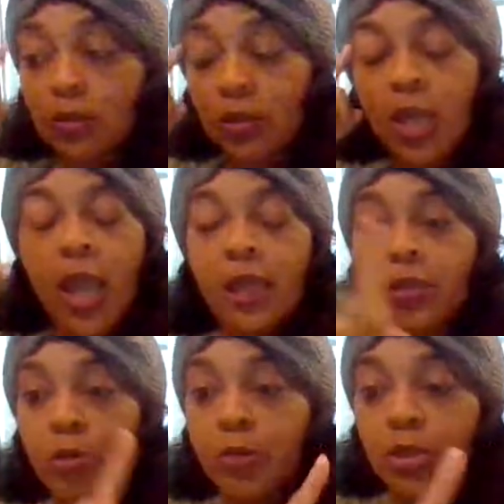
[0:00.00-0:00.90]
look,
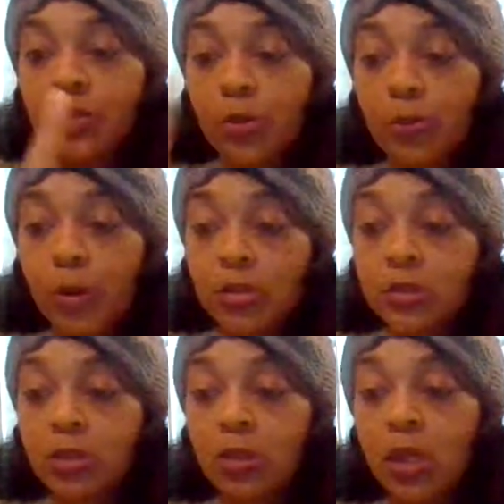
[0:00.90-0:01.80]
and there'll be a certain
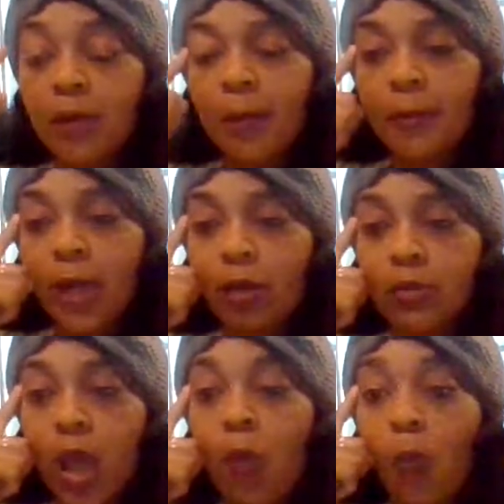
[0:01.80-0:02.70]
person that'll come up, and I
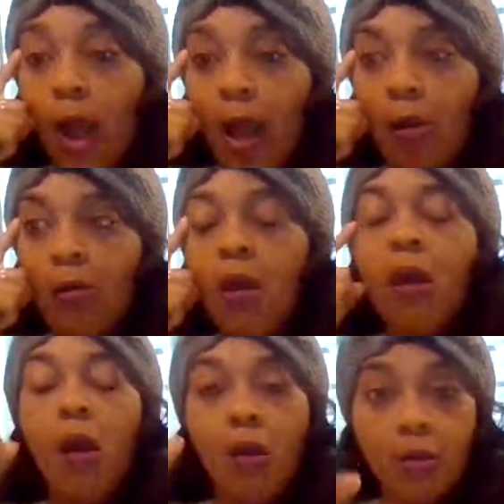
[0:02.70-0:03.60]
was like, wow,
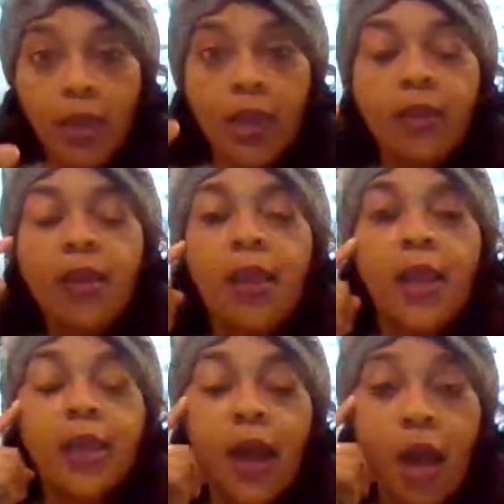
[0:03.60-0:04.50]
okay,
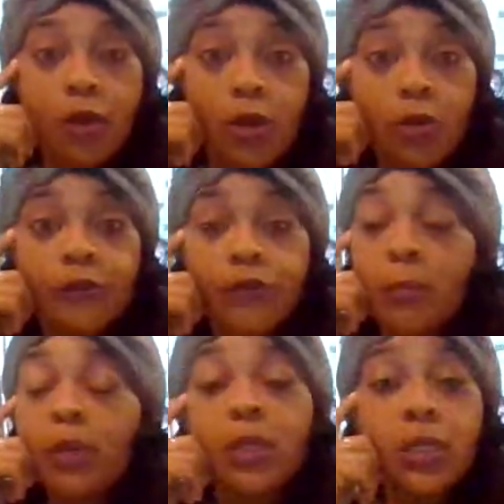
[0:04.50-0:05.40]
and I'll learn
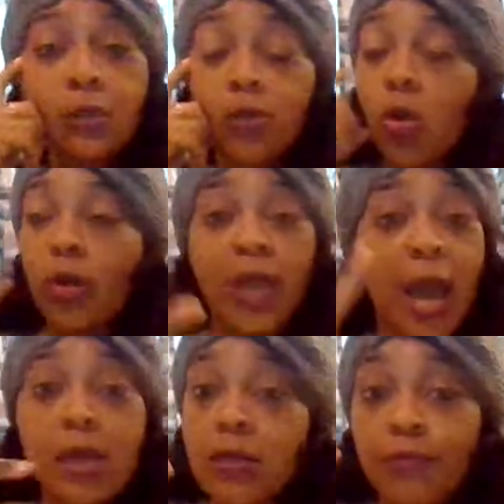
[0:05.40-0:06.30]
from it and keep going,
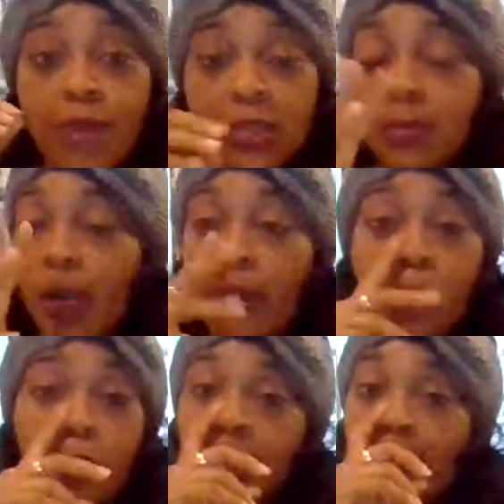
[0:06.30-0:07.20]
not investing
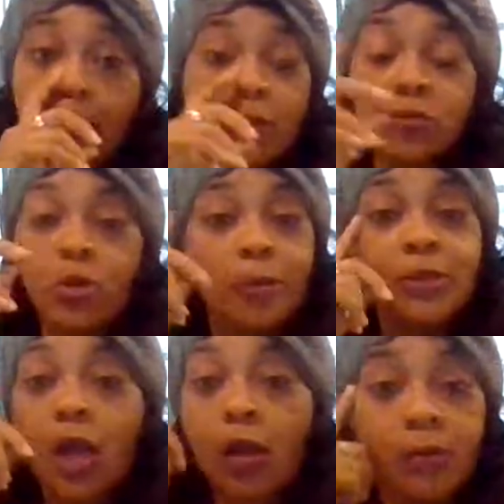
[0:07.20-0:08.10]
like, girl, I remember, you know,
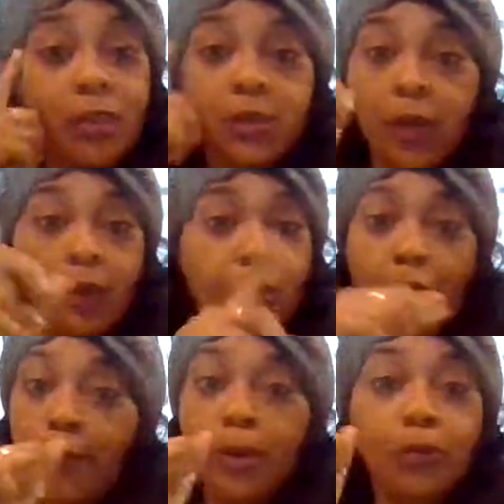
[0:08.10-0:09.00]
be talking to myself like,
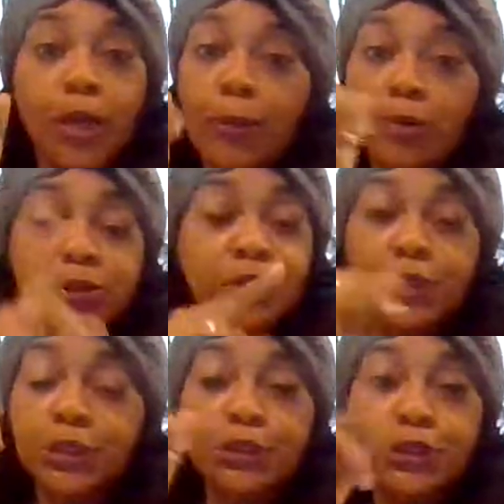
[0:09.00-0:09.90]
girl, I remember when that person
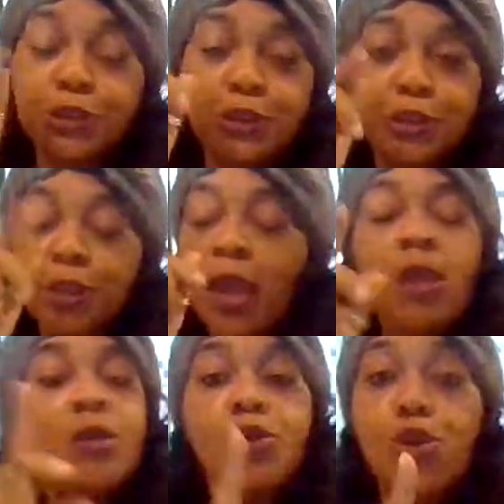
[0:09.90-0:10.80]
did this, this, and this, and
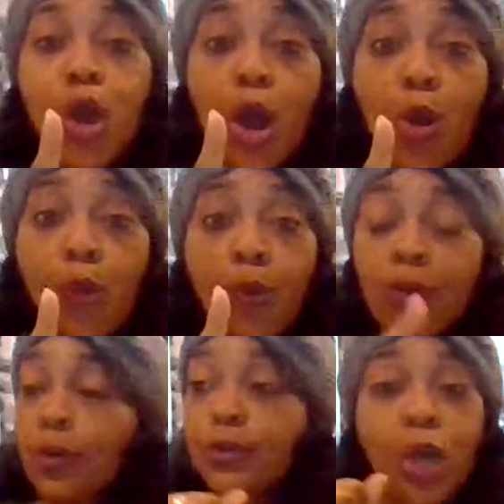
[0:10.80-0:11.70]
that.
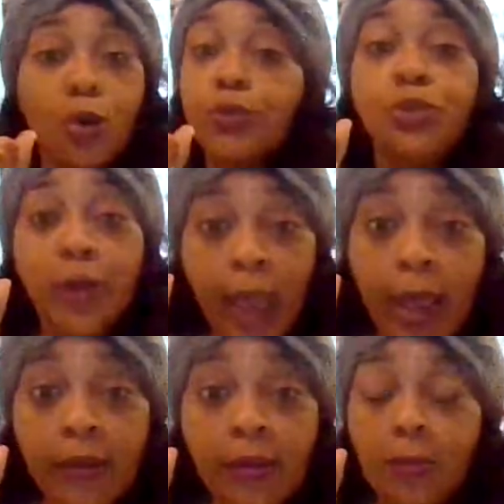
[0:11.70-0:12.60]
No, don't do
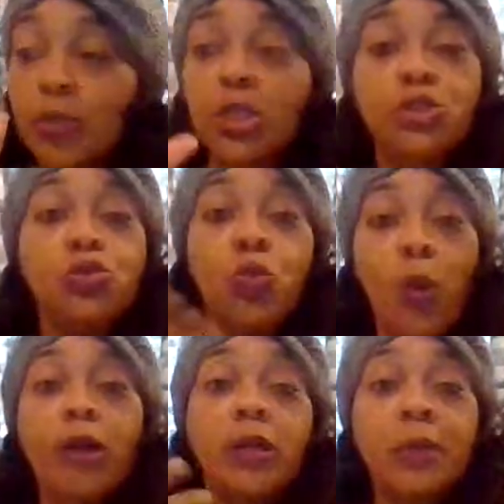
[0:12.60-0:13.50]
that. Because you
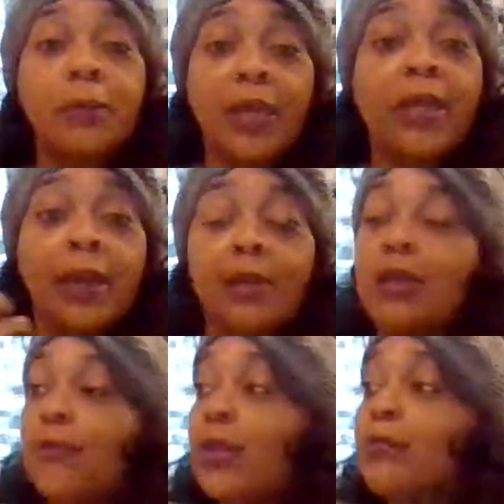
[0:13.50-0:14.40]
welcome them in there.
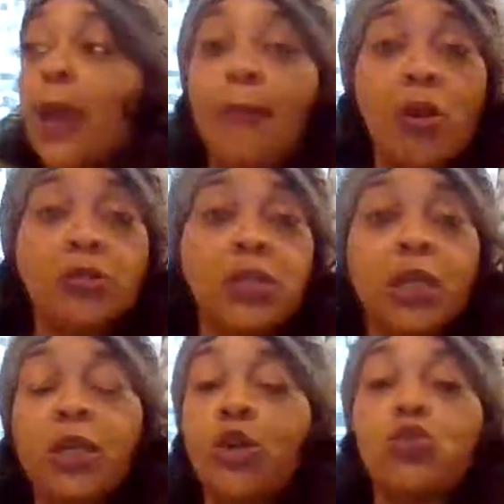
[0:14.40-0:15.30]
Even if that person
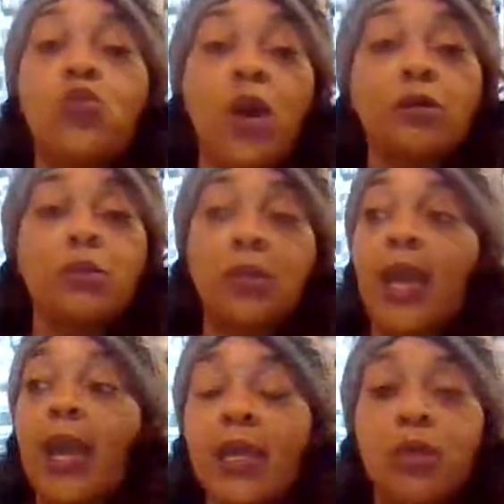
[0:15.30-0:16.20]
ain't there, you welcome
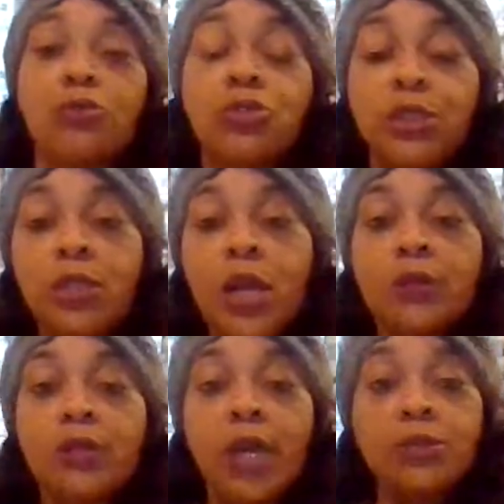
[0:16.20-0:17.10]
in that energy
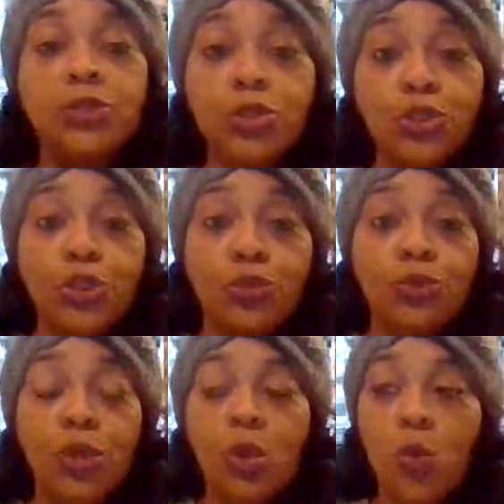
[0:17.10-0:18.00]
that they took
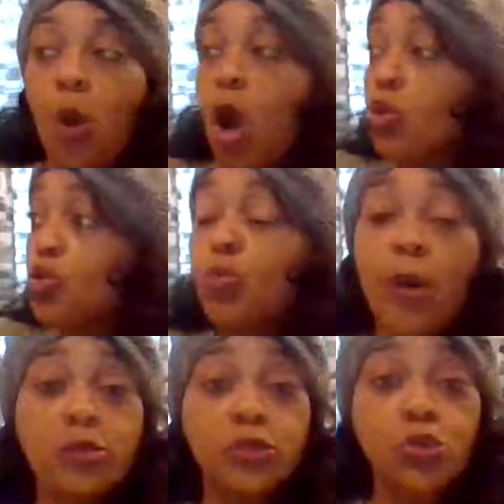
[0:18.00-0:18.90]
you. Well, all you
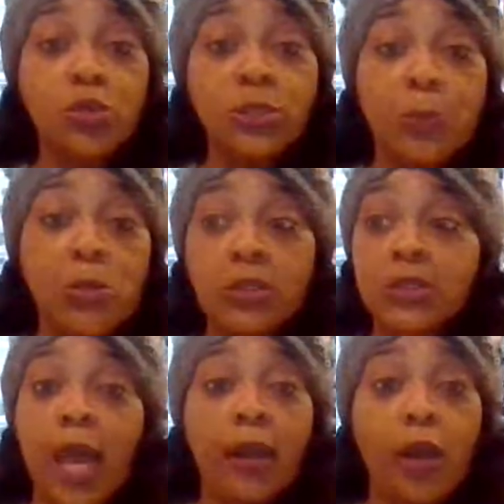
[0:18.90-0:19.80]
supposed to do,
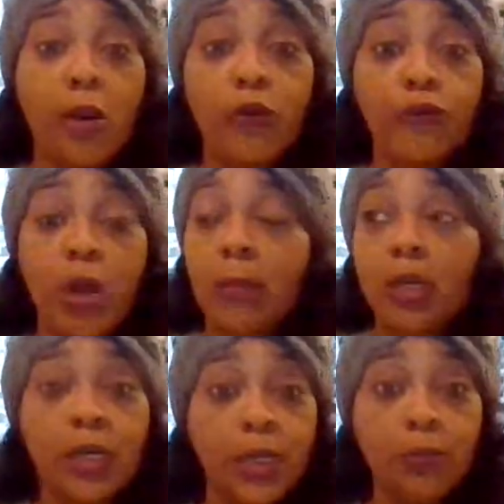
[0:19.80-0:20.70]
experience that, learn from
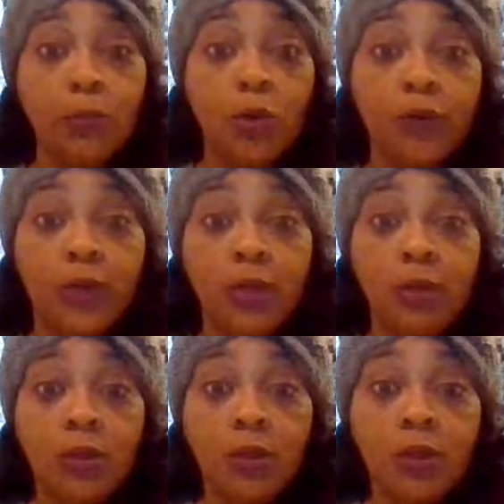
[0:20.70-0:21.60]
it, and keep moving.
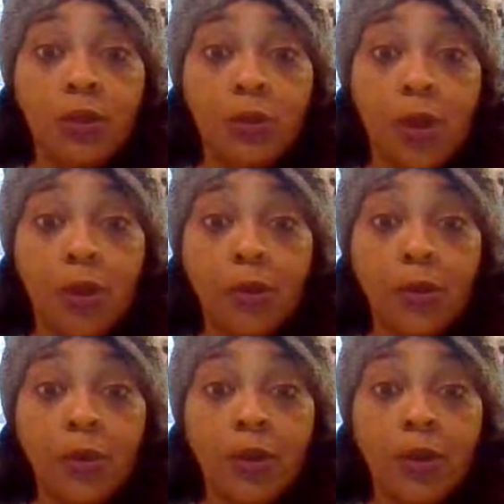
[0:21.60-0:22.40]
You know.